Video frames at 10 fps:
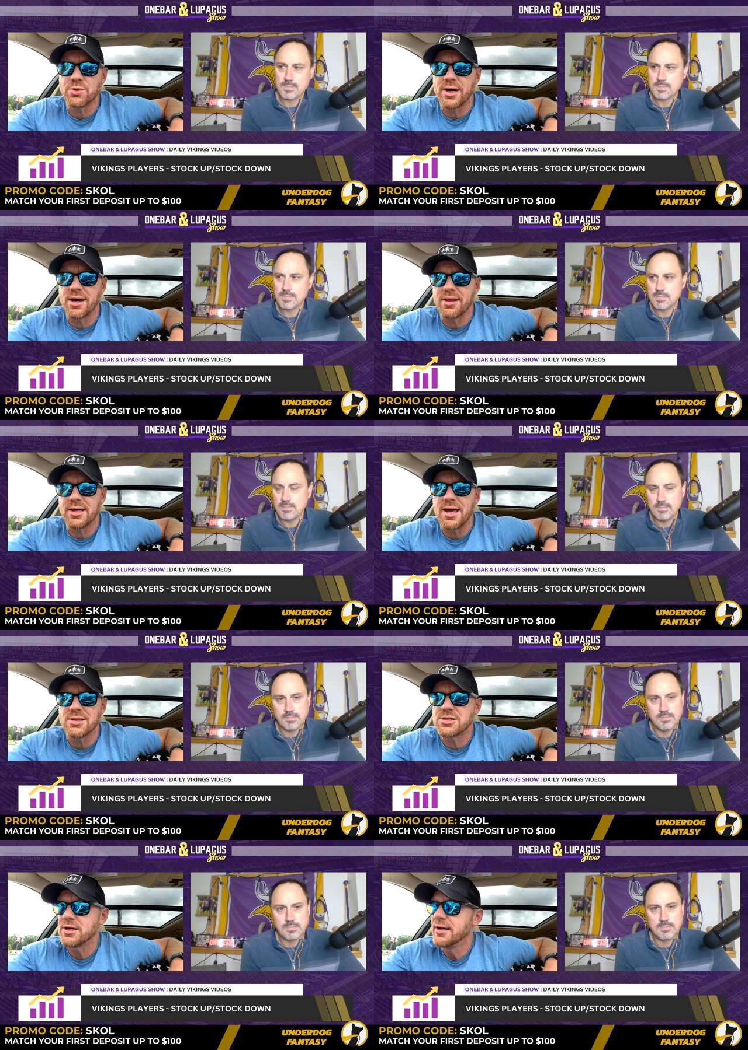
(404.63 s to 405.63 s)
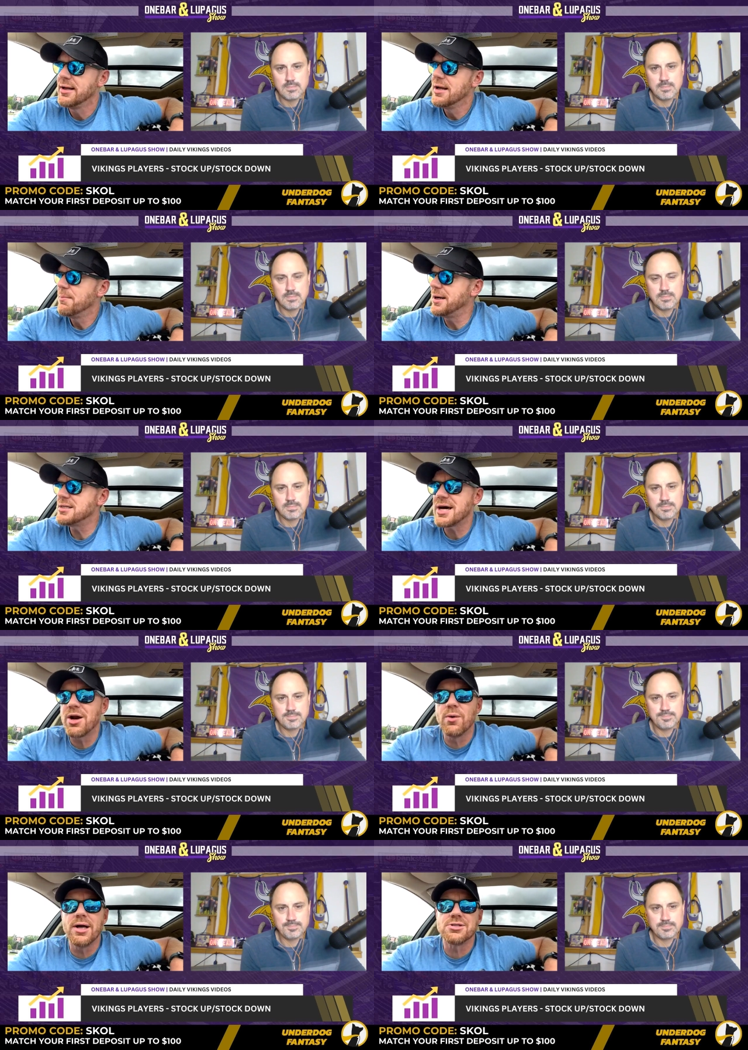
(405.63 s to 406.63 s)
Speaker 1: right out of the gates, but he's
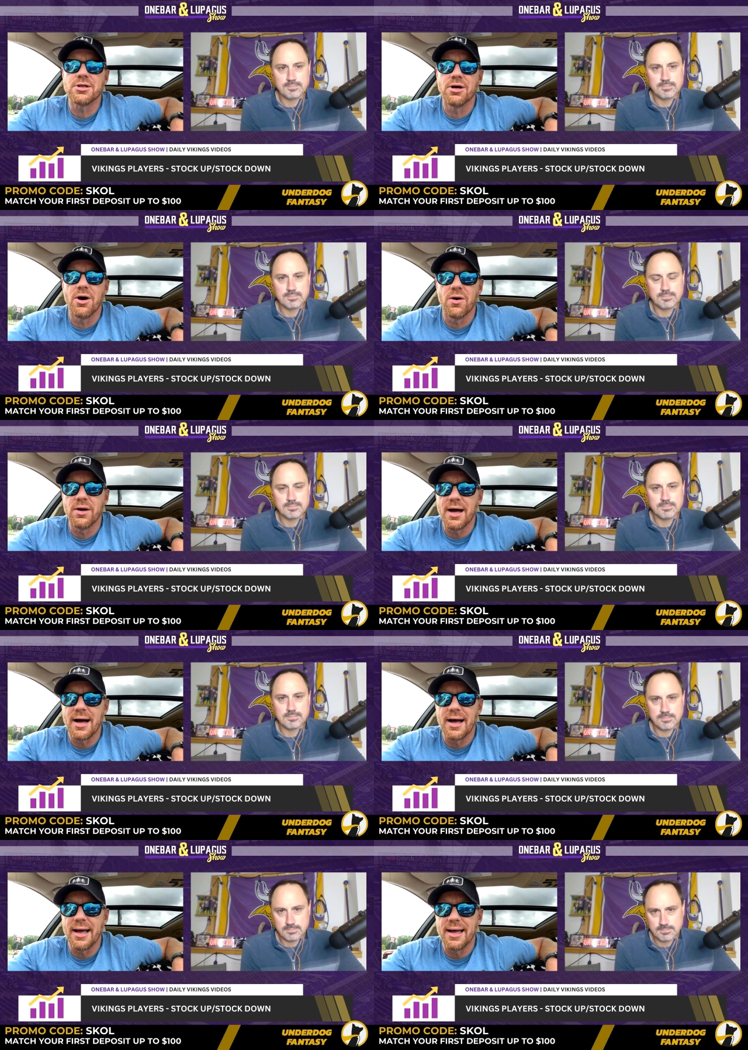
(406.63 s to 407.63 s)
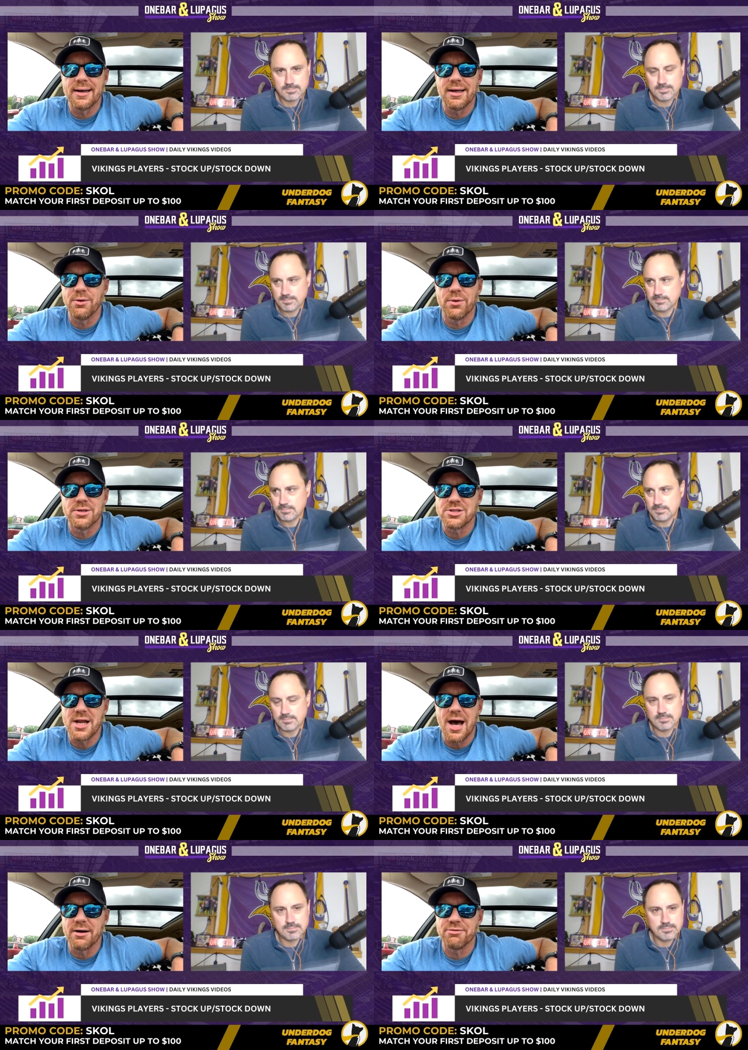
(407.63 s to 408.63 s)
got a ways to go, uh, and it was
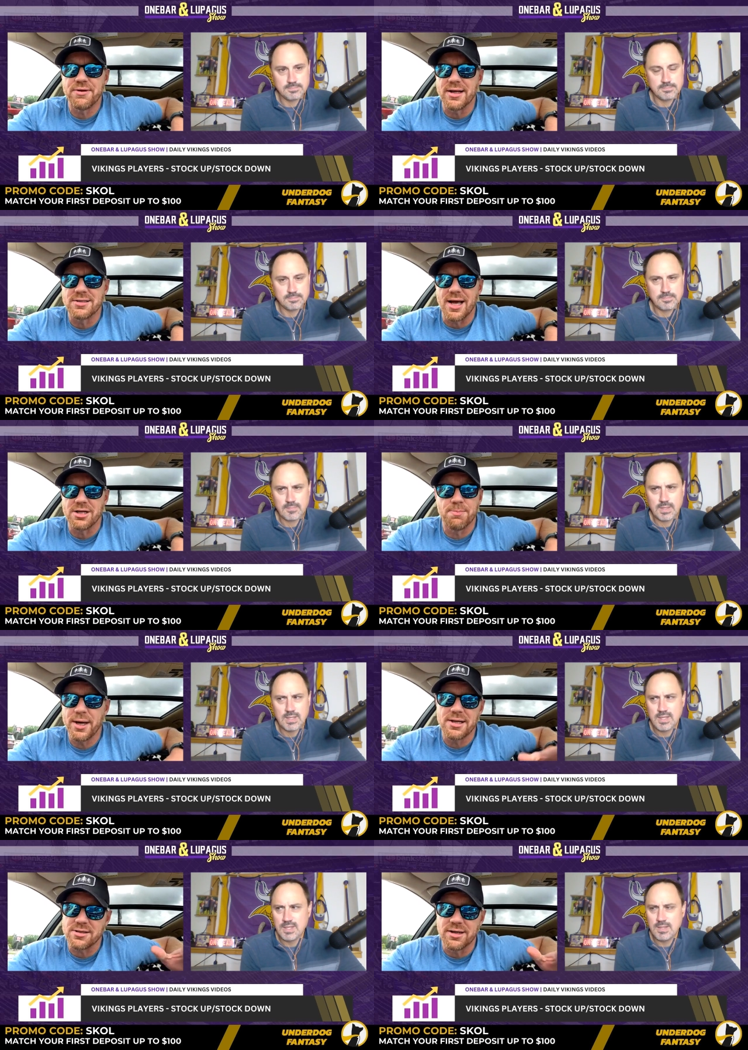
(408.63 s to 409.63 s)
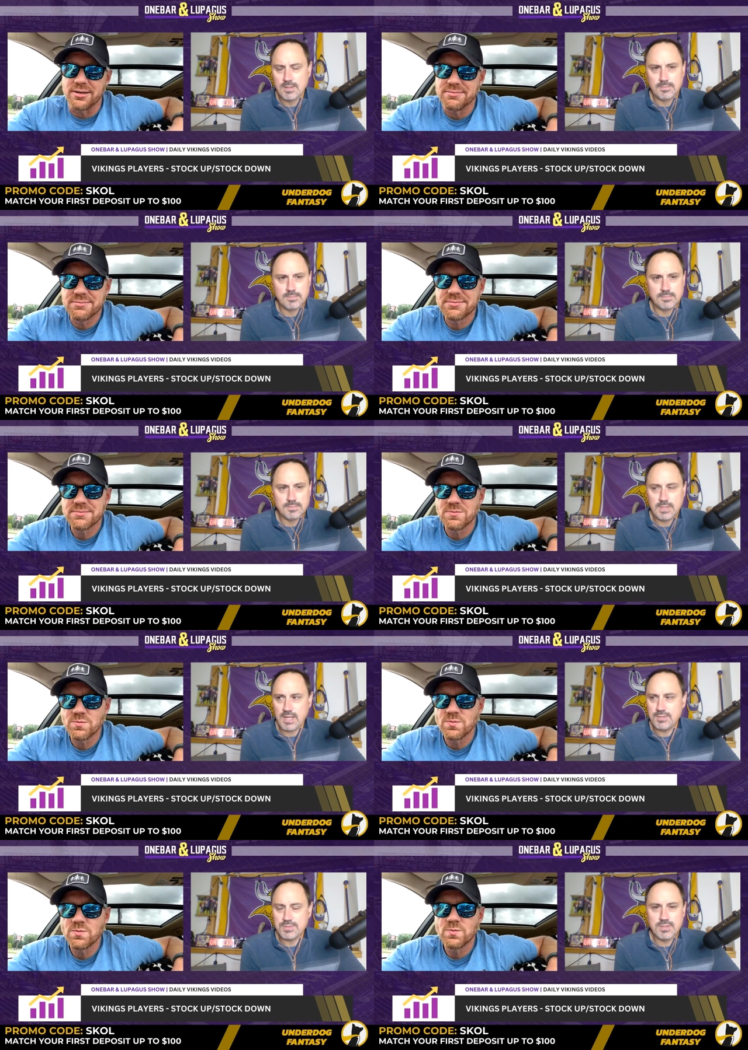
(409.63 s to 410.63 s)
not fantastic. He played a ton.
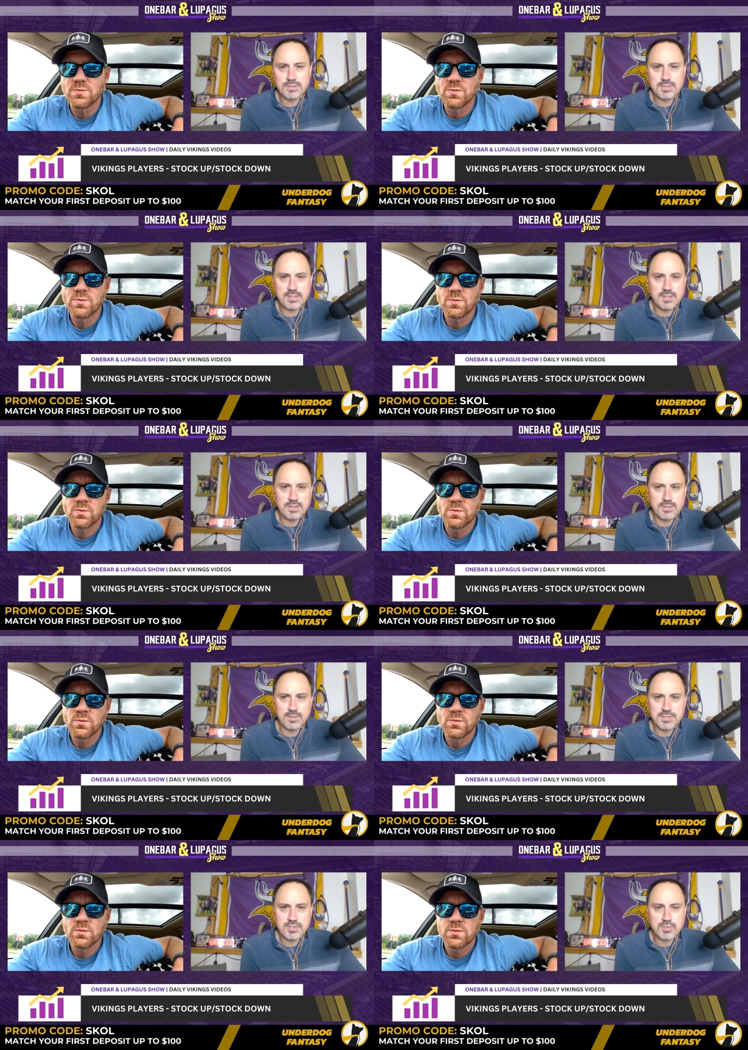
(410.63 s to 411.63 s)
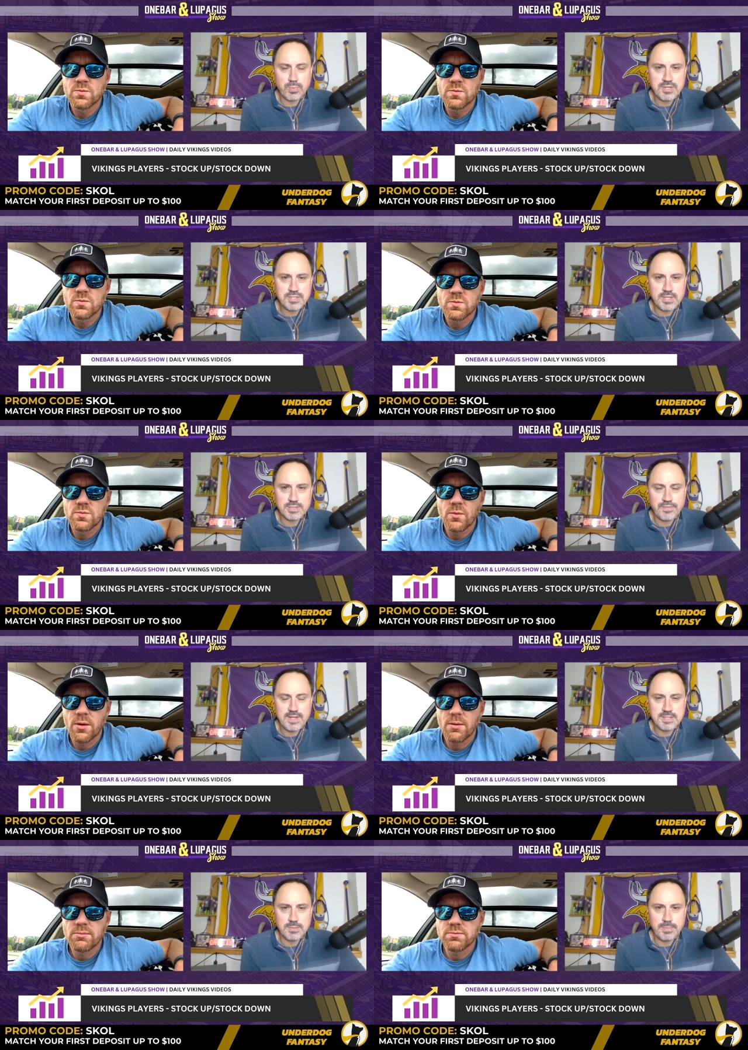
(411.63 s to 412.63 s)
Speaker 2: Yeah, and you looked at it, you know, his expression on his
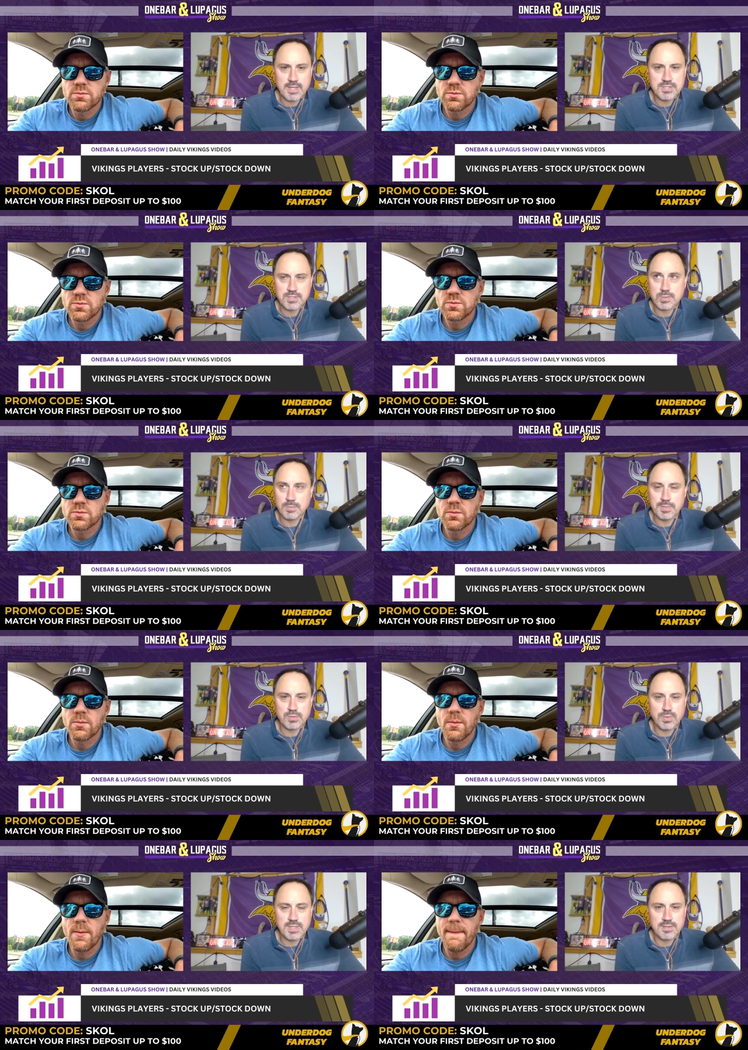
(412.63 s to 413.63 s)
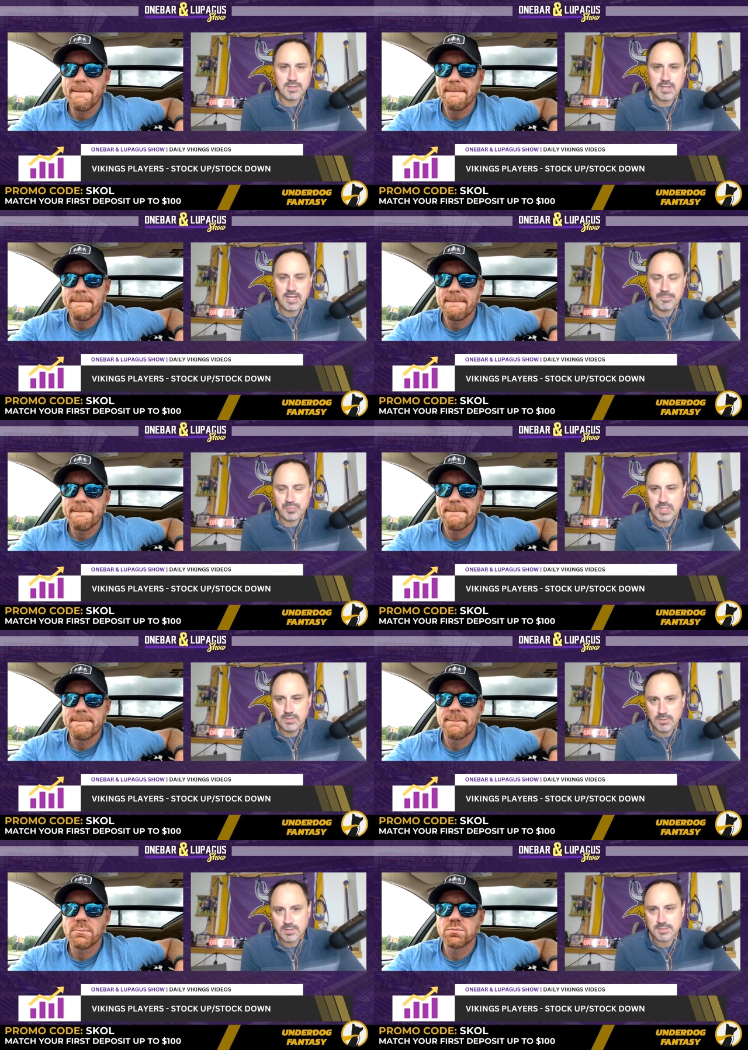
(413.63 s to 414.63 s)
face on the bench. It showed him there toward the end of the game. He
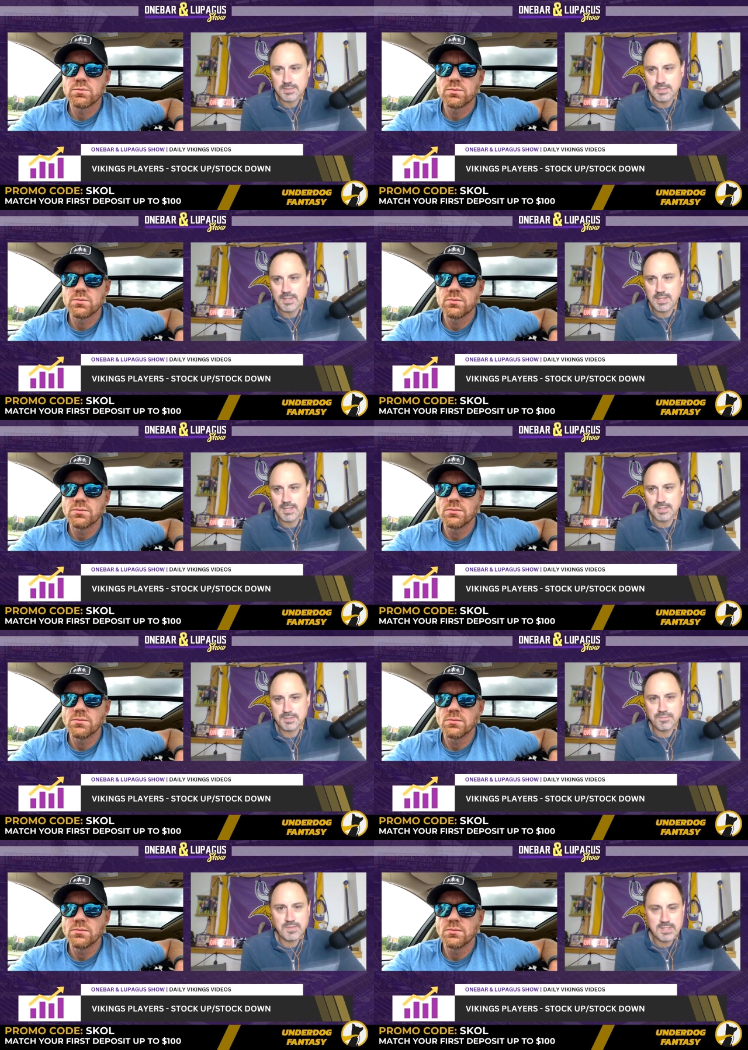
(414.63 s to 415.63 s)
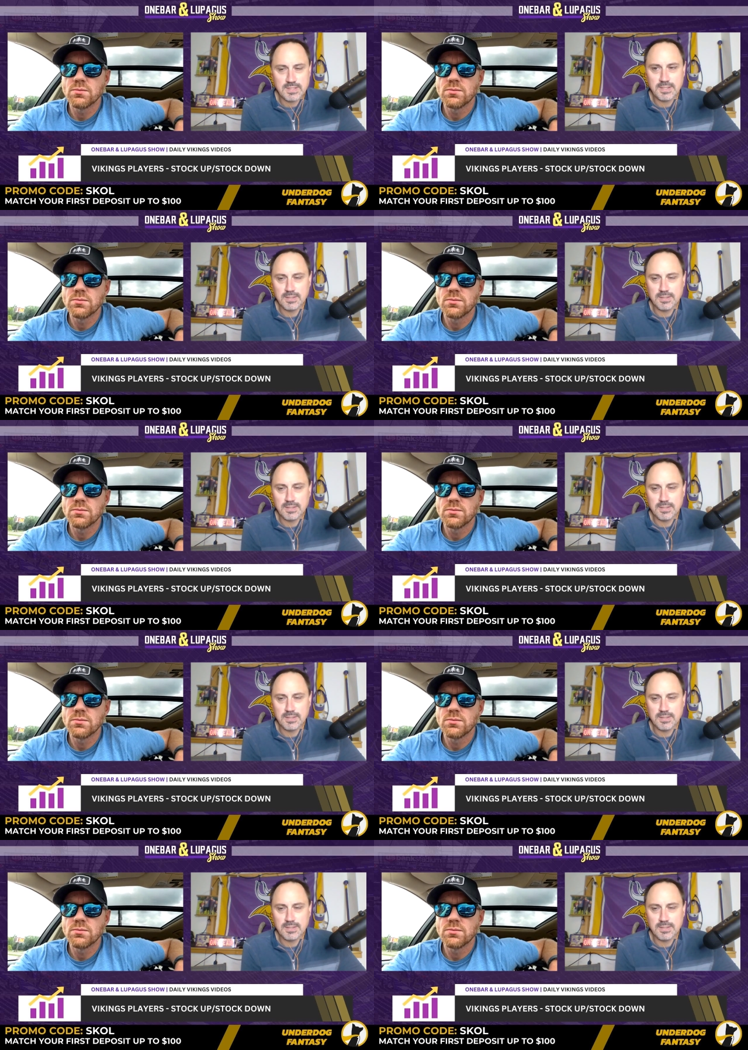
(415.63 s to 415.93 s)
looked uh, defeated. He